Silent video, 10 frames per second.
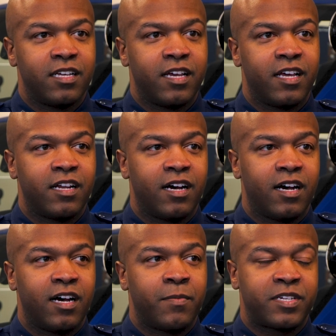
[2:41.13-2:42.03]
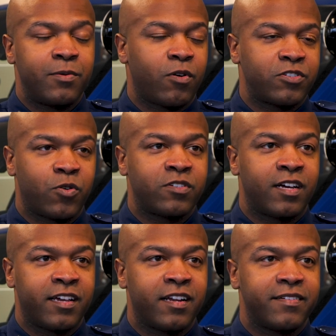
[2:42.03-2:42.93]
And I'm gonna keep working towards
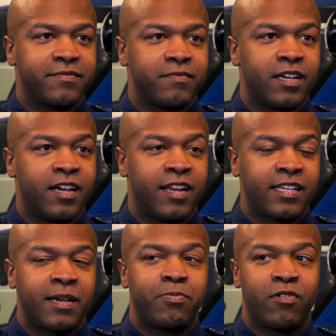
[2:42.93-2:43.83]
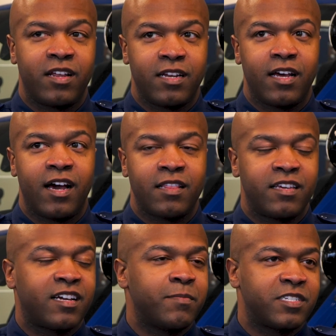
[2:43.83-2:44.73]
till I get it. And at that point, I
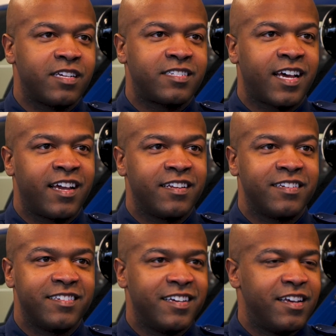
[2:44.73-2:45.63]
think I'm gonna sit tight and